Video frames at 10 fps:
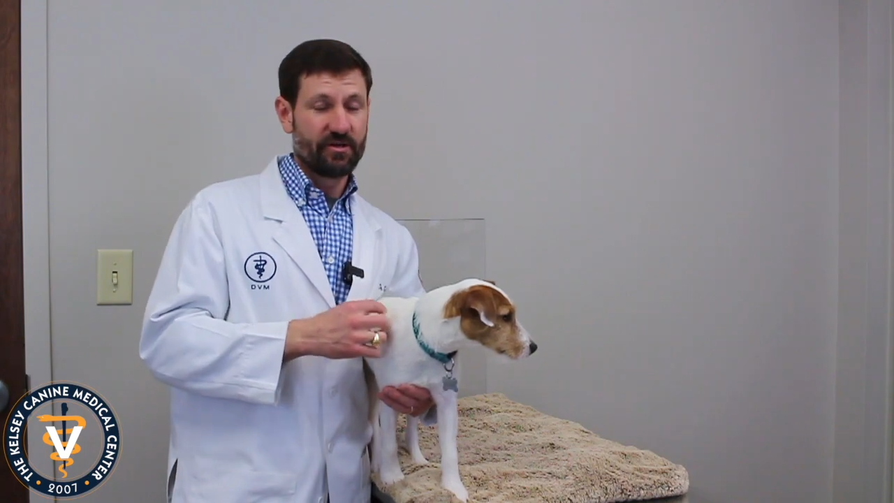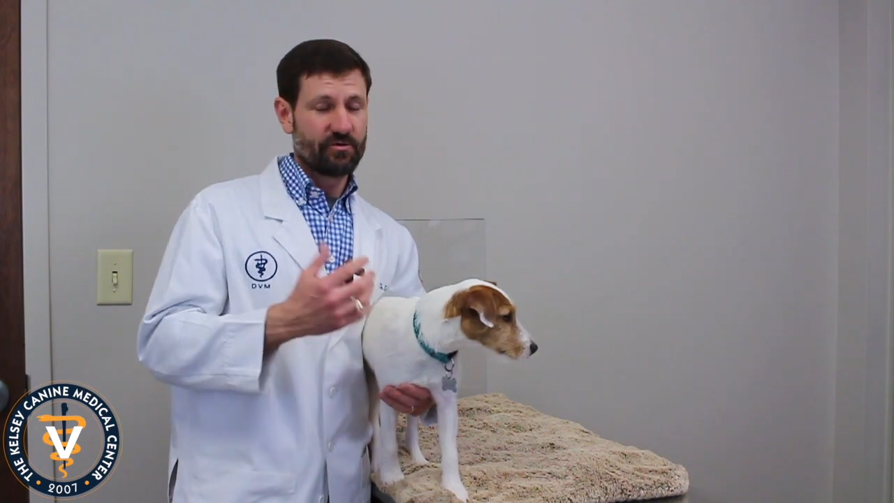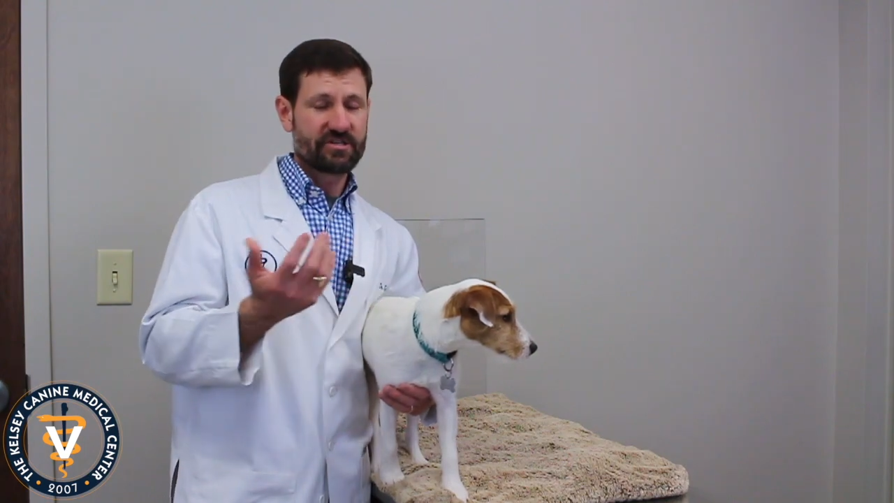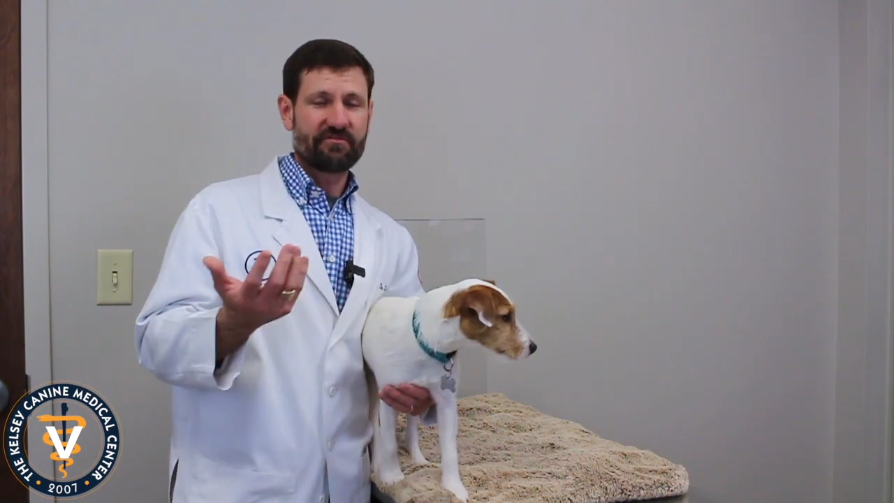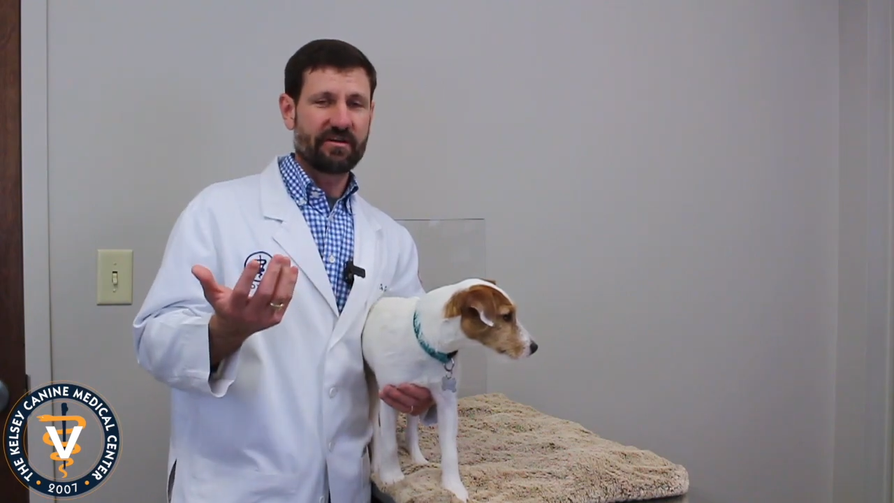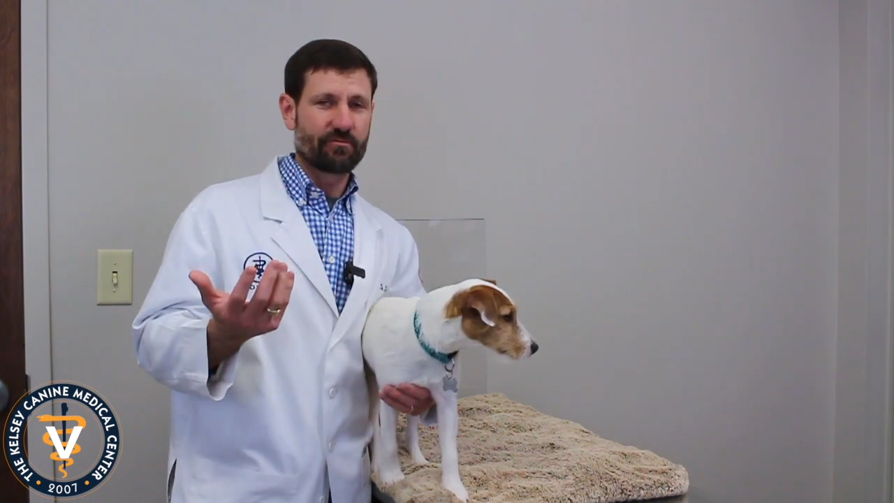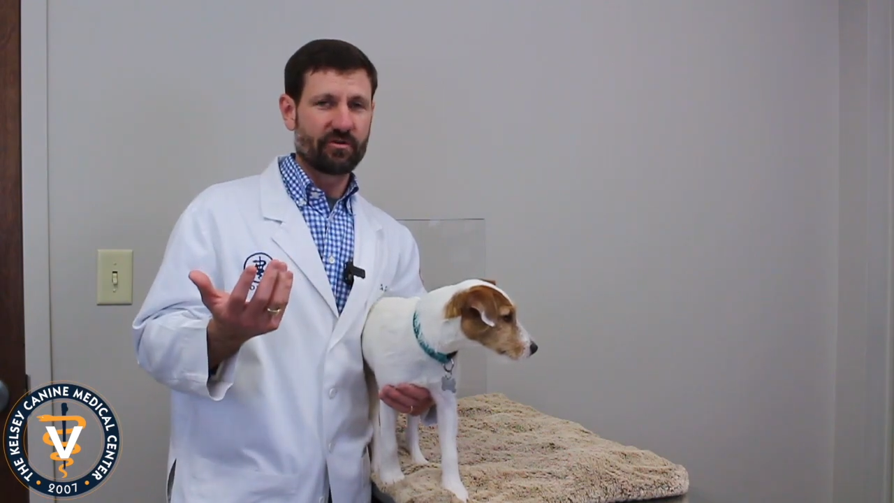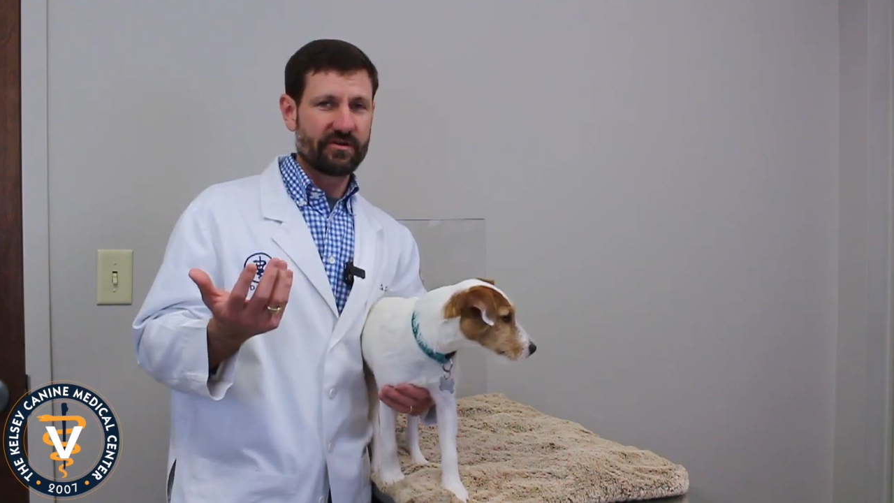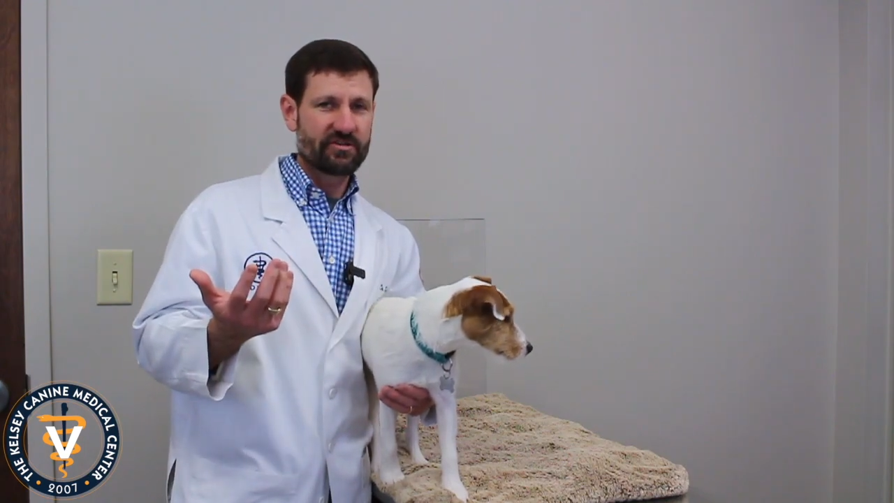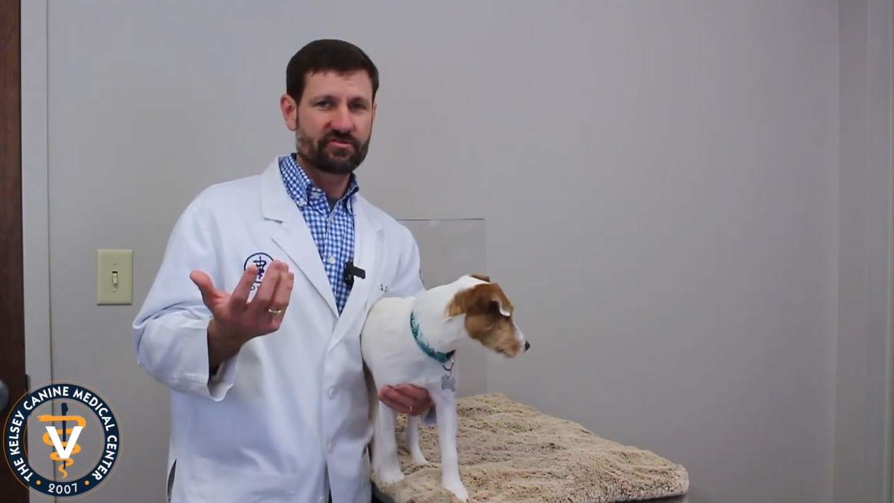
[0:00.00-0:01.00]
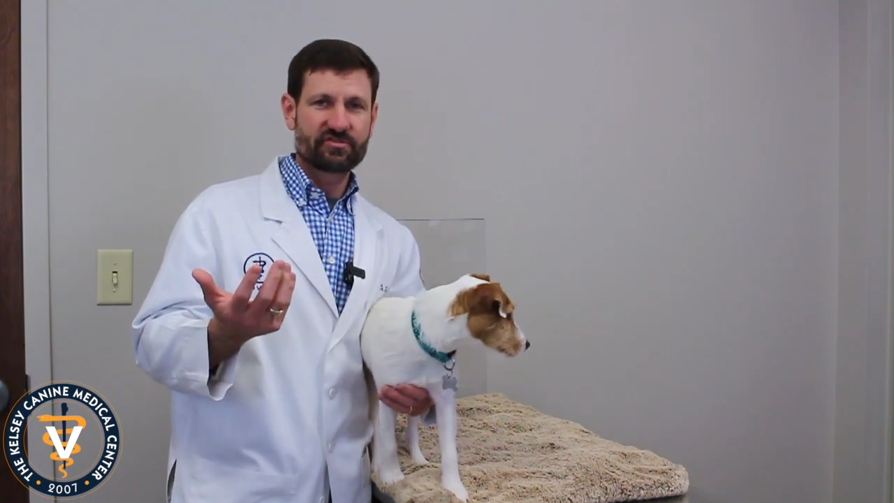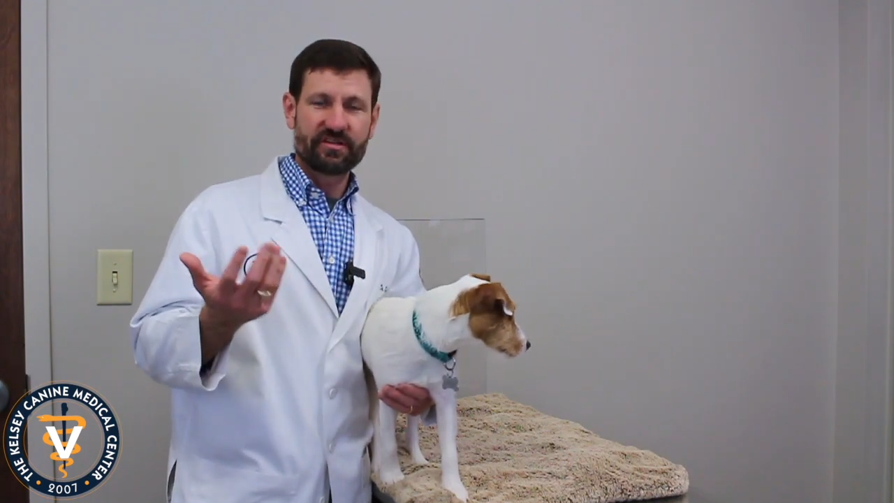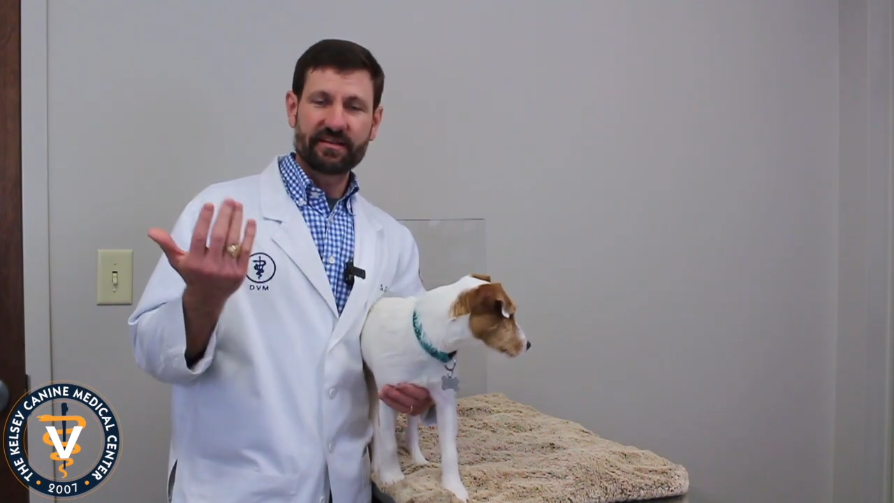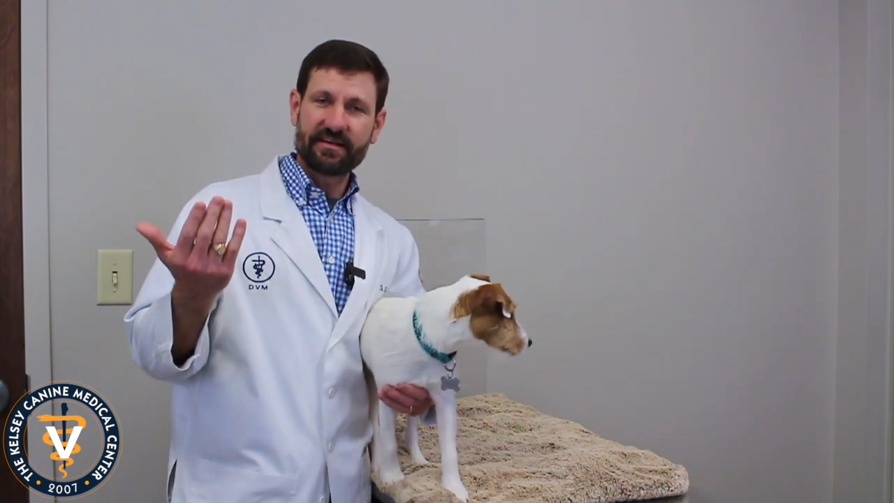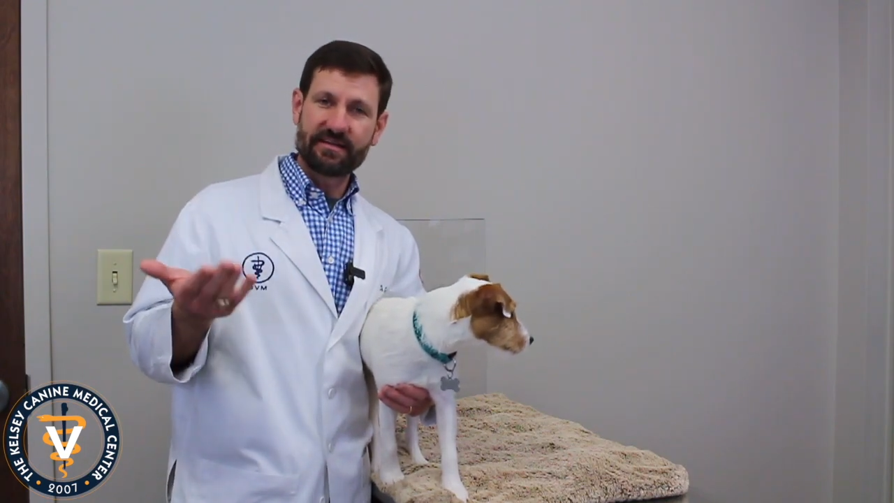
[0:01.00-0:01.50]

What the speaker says: which I found really interesting that